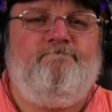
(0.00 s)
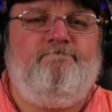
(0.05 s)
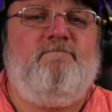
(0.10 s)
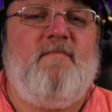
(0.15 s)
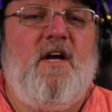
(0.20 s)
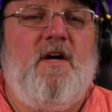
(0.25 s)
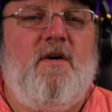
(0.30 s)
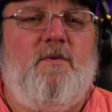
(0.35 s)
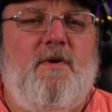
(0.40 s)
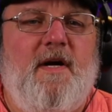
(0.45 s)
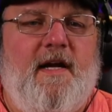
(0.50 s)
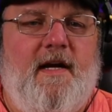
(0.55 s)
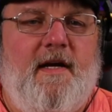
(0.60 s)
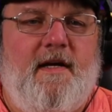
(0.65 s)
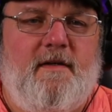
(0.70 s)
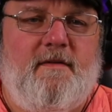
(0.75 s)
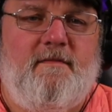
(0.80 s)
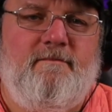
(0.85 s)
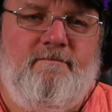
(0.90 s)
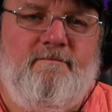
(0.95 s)
Oh,
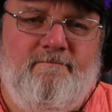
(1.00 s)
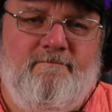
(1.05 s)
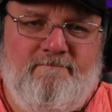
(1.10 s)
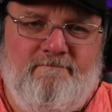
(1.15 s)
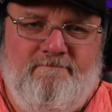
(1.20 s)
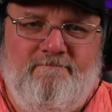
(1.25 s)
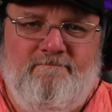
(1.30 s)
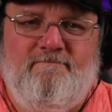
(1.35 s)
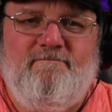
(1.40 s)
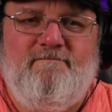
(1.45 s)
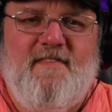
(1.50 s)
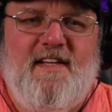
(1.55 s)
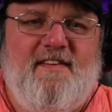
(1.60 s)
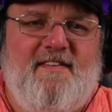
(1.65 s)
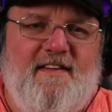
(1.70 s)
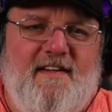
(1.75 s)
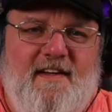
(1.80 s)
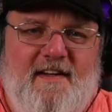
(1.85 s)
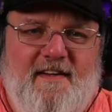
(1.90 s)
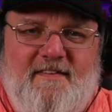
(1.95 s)
wait. The
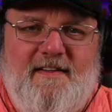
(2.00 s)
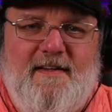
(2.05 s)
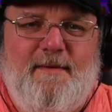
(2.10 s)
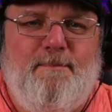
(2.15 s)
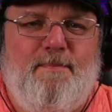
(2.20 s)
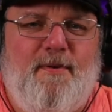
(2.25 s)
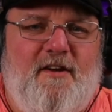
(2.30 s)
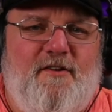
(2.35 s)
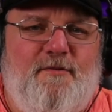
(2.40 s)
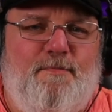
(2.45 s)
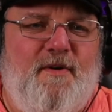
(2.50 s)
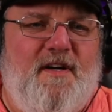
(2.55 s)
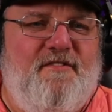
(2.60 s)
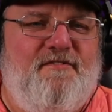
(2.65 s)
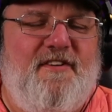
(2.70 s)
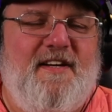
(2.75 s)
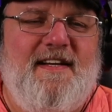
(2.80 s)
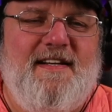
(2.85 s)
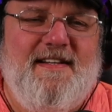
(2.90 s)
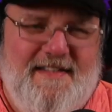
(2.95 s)
CDC press
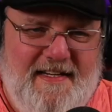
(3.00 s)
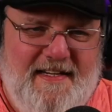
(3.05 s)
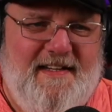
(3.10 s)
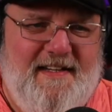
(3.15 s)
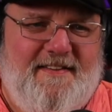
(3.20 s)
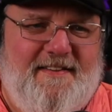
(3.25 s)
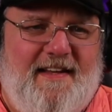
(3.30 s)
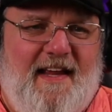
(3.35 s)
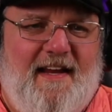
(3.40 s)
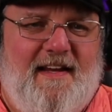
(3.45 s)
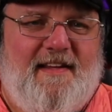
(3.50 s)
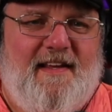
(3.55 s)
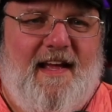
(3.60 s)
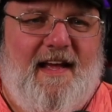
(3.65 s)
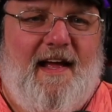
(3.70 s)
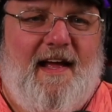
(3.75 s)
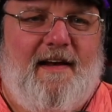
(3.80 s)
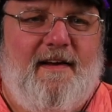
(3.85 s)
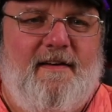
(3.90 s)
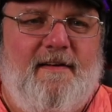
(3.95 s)
briefing did say
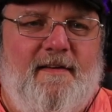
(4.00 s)
that.